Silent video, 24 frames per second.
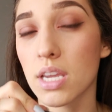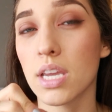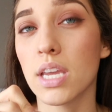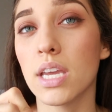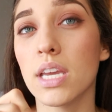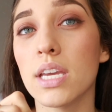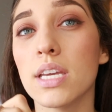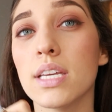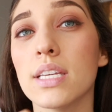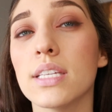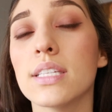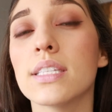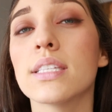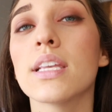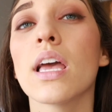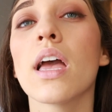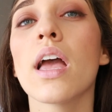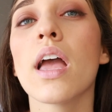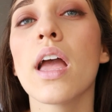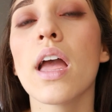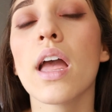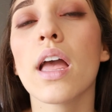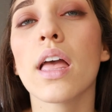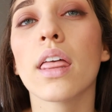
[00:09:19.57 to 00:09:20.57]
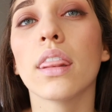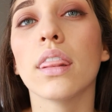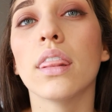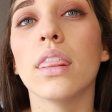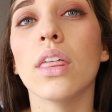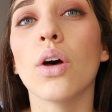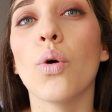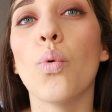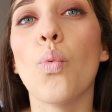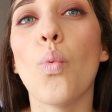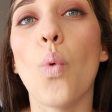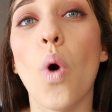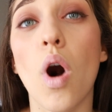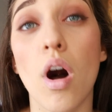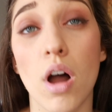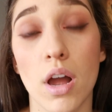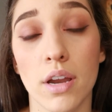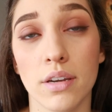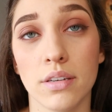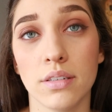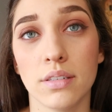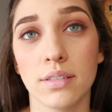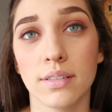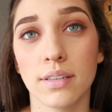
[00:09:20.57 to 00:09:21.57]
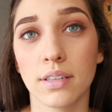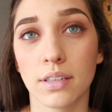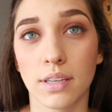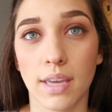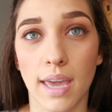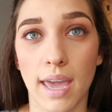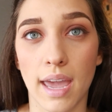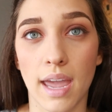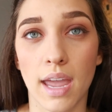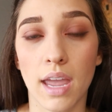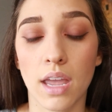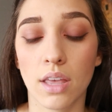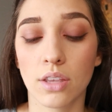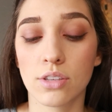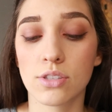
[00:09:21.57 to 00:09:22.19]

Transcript: is the wand, okay?